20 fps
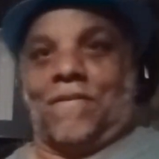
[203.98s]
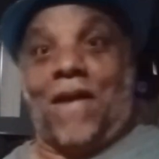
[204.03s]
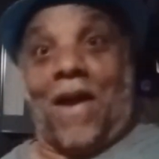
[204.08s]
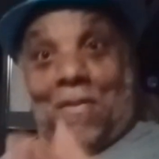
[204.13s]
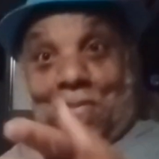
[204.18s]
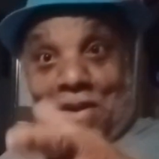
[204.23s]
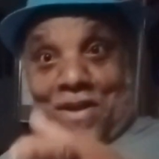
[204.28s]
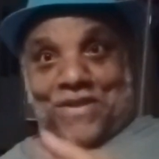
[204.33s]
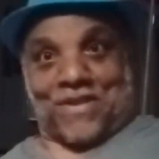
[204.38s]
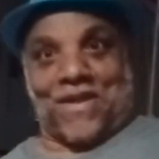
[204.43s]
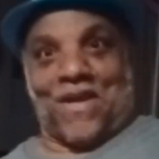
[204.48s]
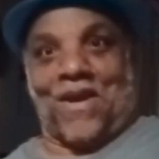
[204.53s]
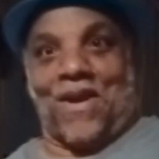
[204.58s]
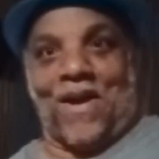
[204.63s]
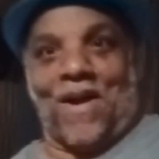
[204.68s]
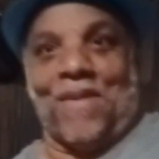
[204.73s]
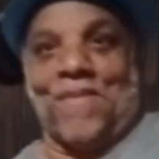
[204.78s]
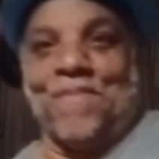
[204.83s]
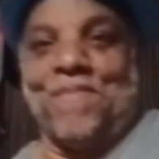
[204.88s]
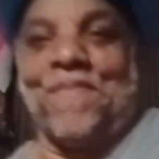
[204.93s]
messed that
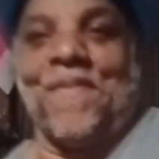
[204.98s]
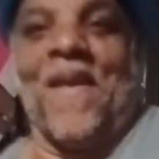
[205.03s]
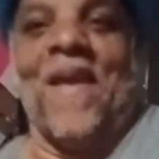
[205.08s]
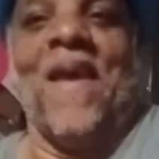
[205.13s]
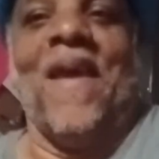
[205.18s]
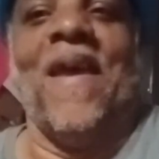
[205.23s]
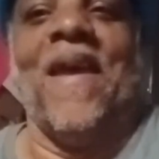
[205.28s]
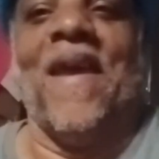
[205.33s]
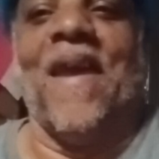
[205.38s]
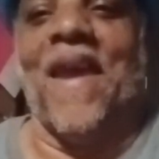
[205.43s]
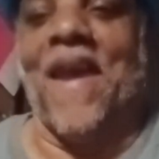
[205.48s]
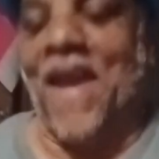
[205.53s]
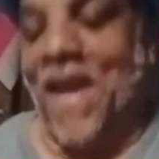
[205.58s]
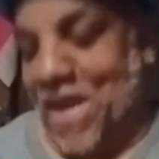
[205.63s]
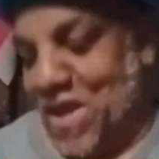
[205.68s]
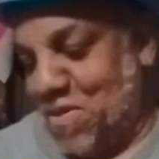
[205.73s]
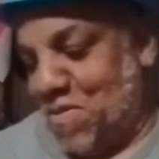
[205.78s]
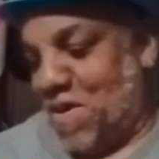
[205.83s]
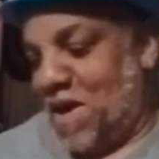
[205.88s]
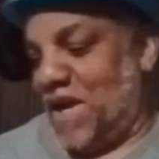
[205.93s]
up.
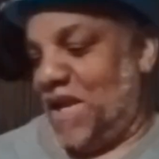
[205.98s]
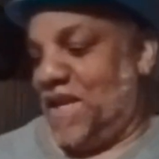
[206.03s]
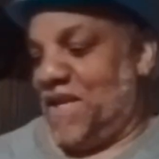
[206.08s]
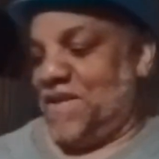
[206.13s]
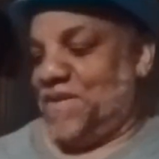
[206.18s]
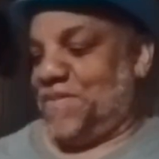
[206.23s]
Anyway,